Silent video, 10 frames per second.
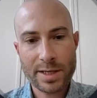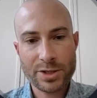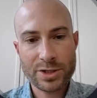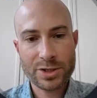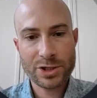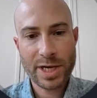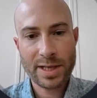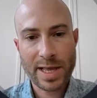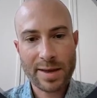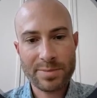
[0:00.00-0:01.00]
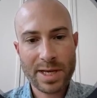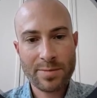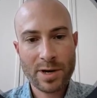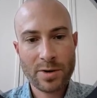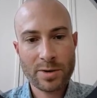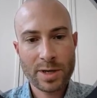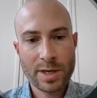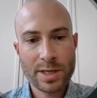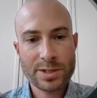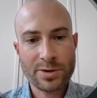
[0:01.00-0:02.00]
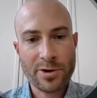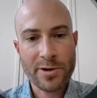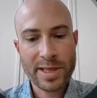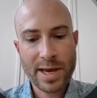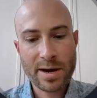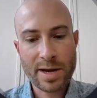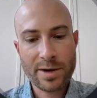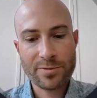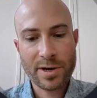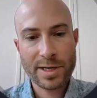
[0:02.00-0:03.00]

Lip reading: just JLab demo. So go in there and run